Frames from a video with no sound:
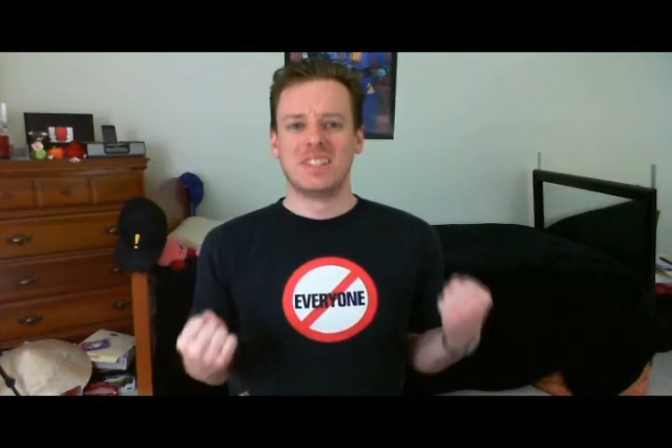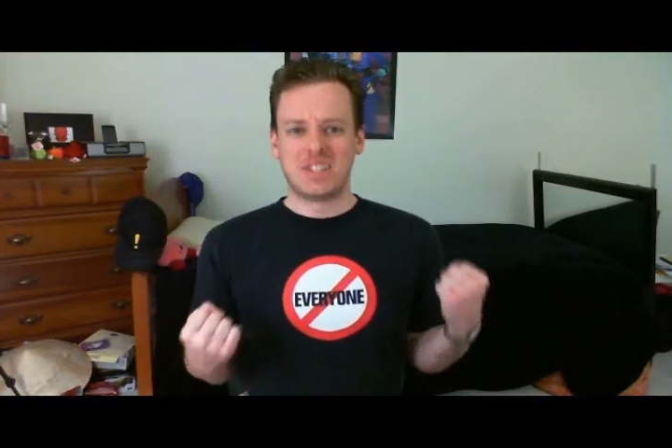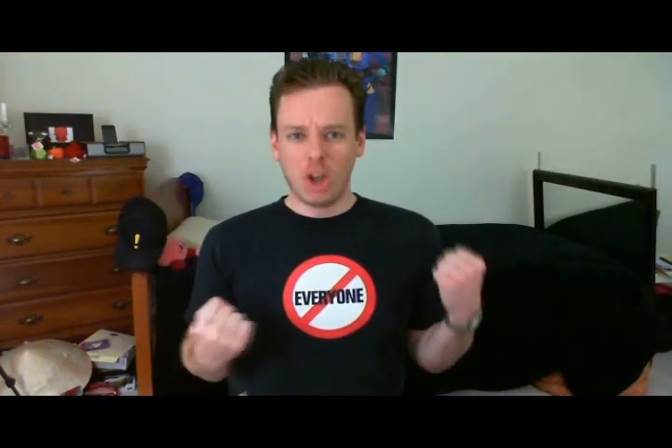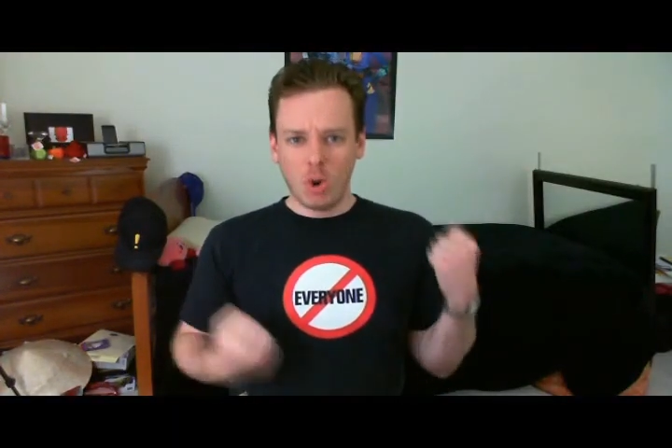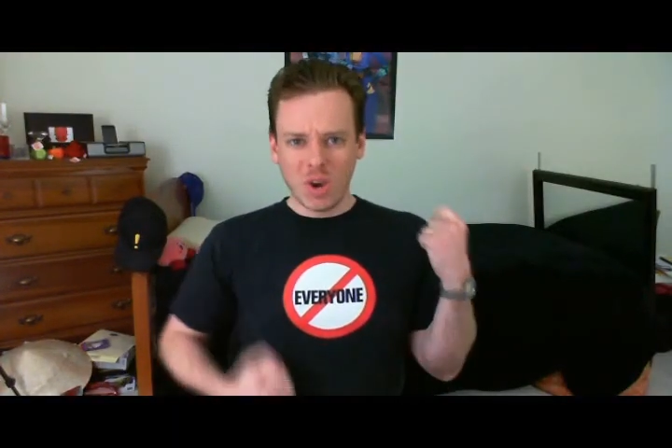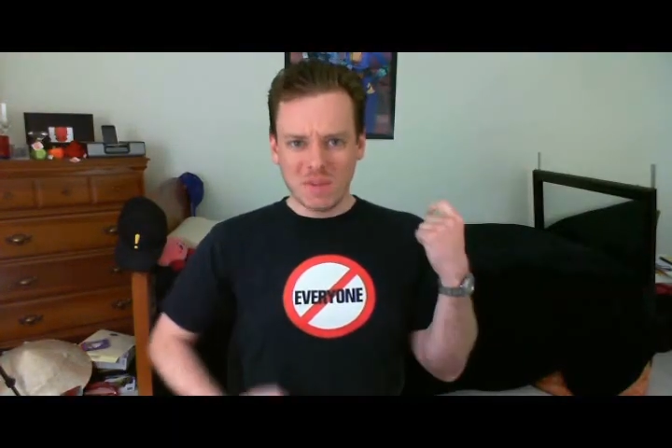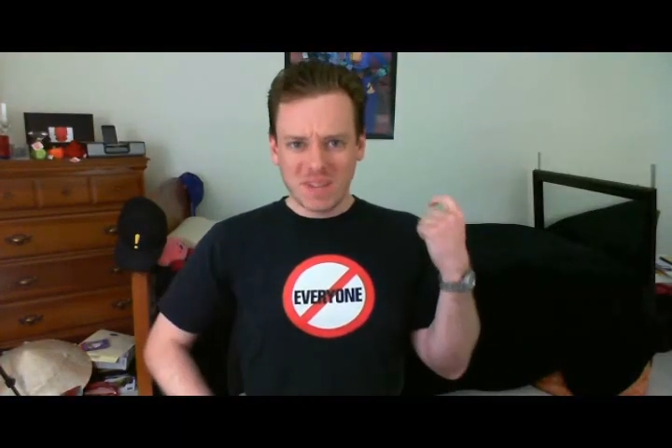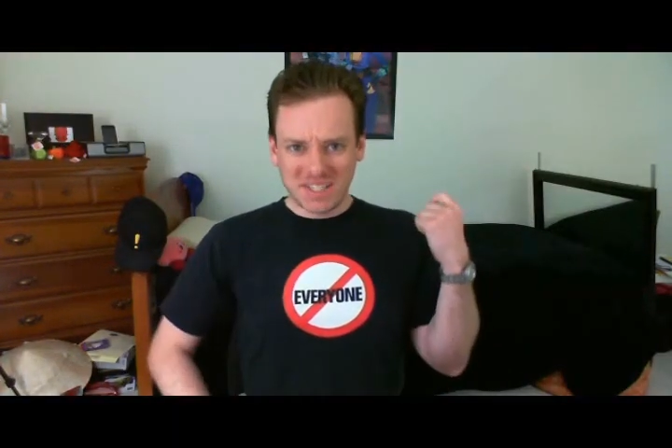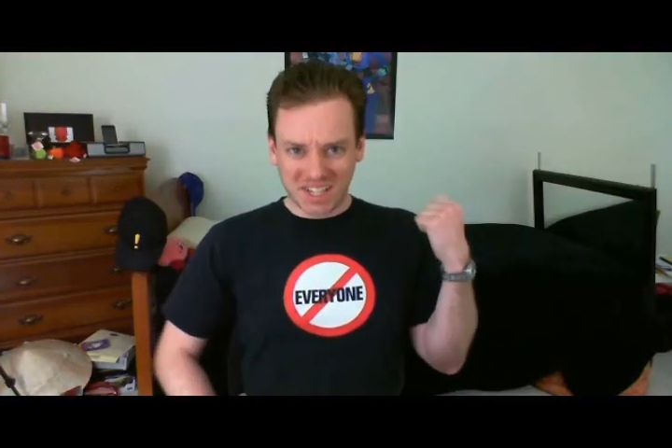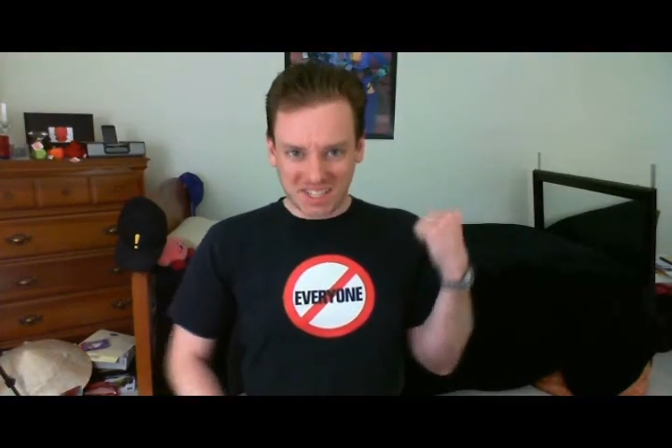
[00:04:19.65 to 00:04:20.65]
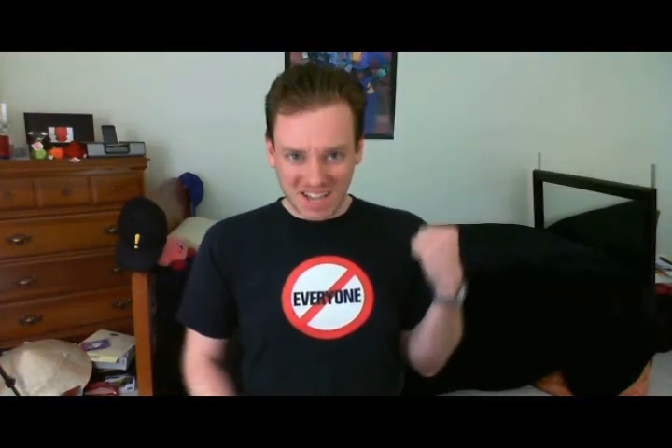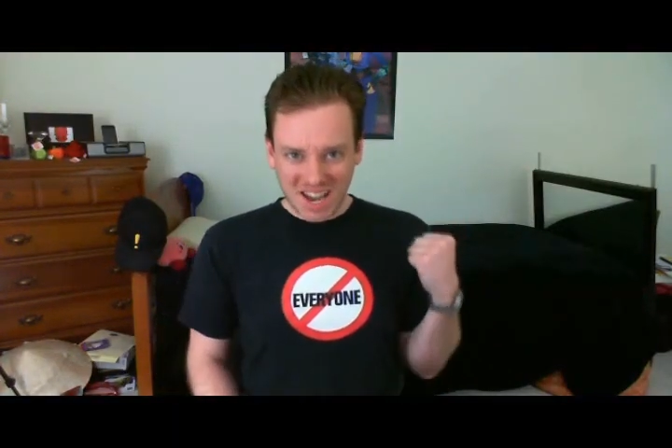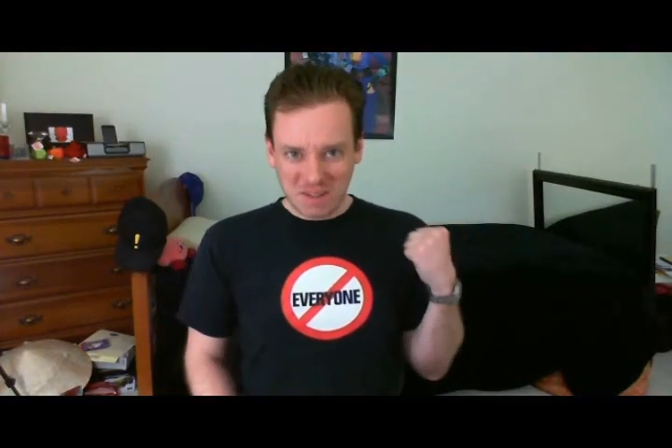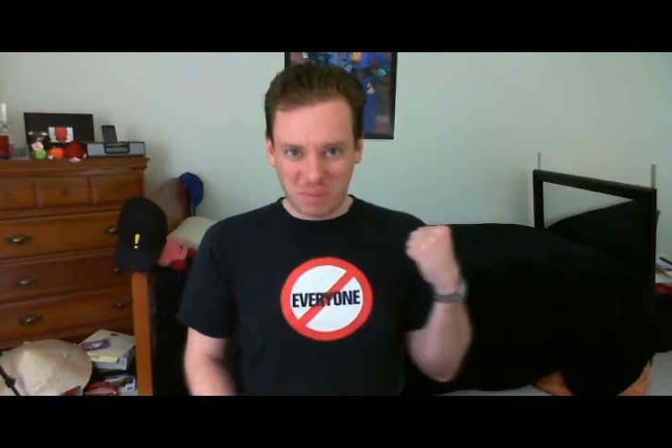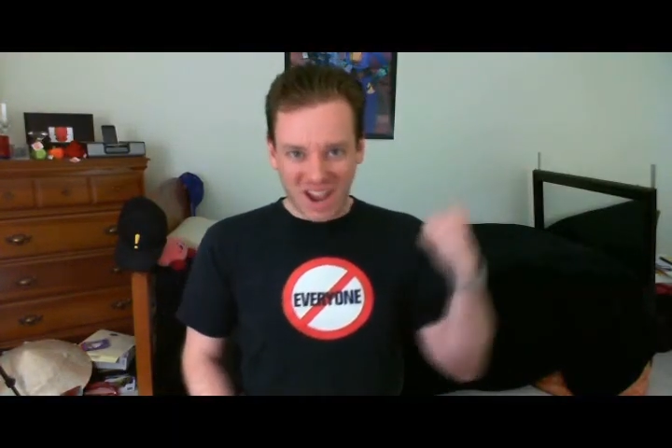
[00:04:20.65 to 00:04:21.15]
So we meet
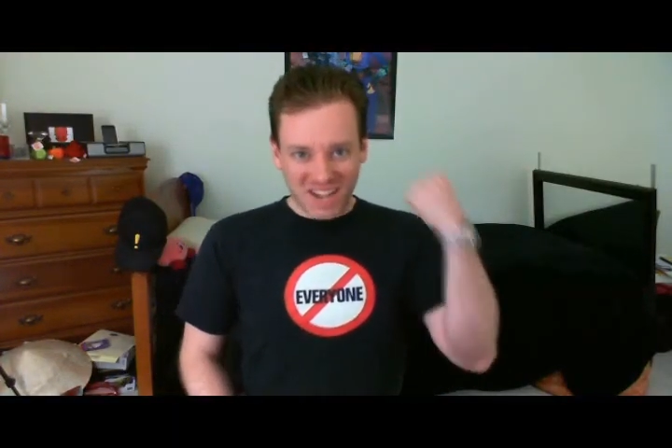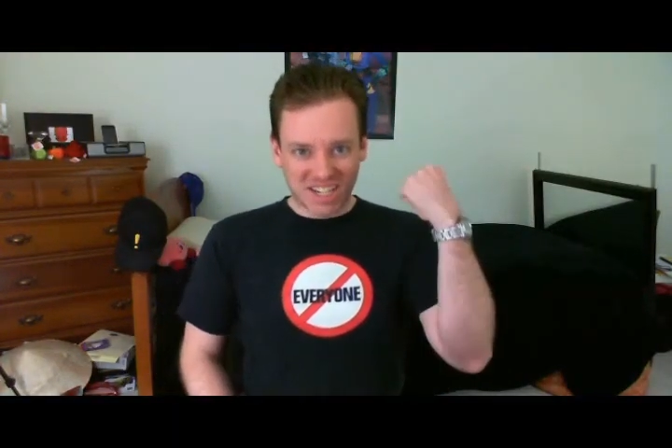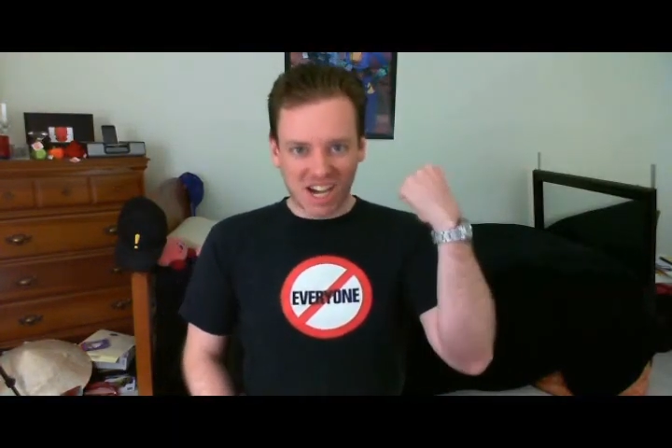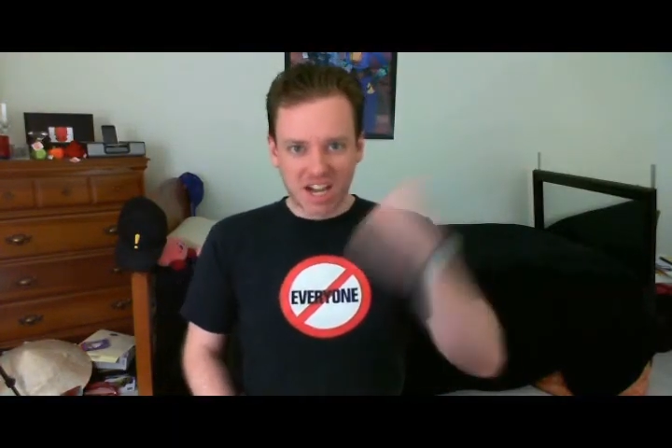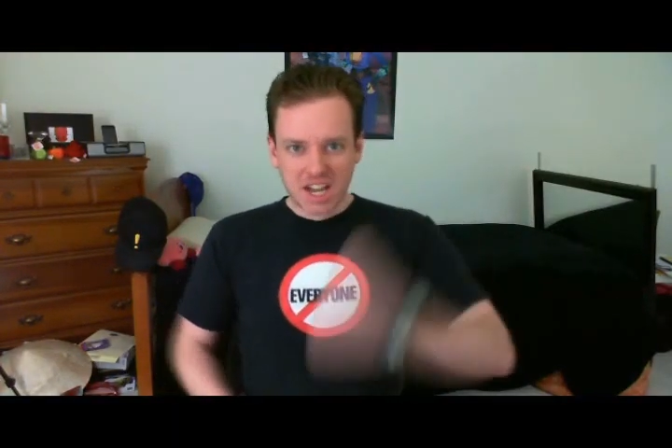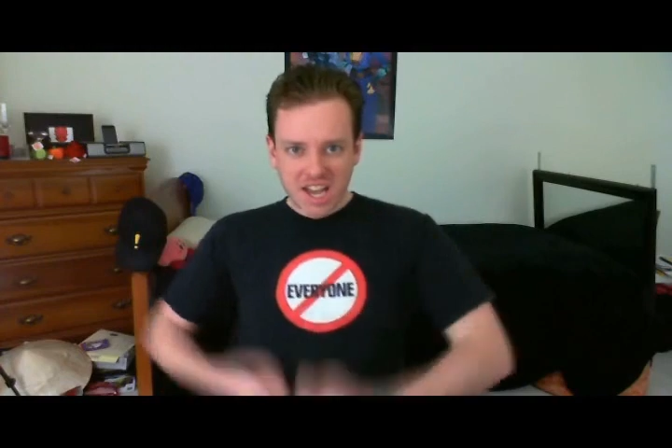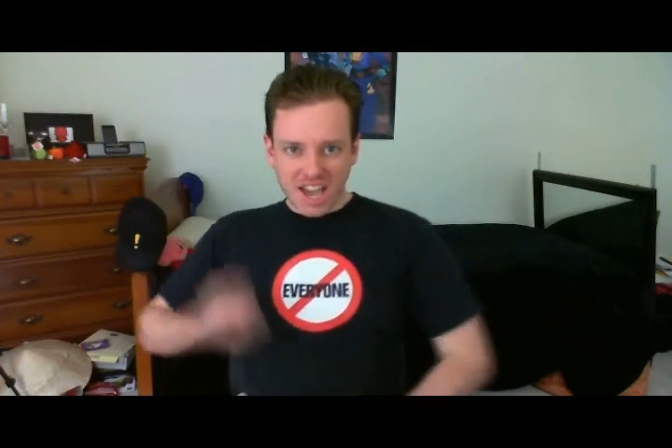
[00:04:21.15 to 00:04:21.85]
again, Panda!